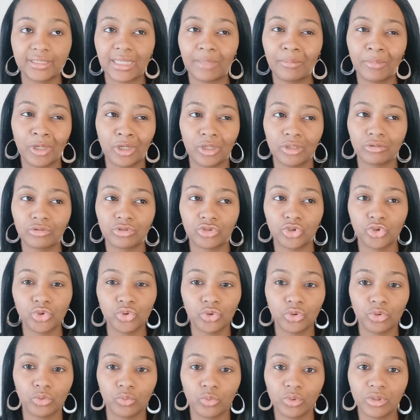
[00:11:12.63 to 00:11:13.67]
I'm not
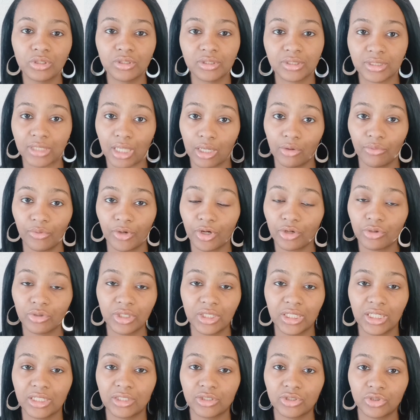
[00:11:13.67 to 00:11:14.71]
sure what song they're going to
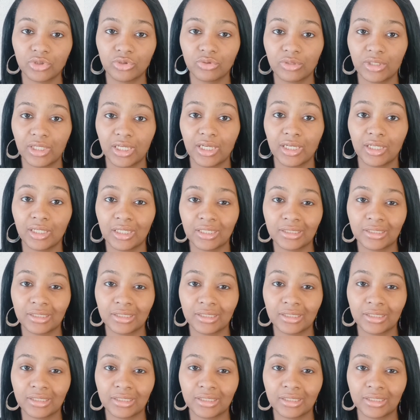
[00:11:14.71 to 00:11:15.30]
dance to yet.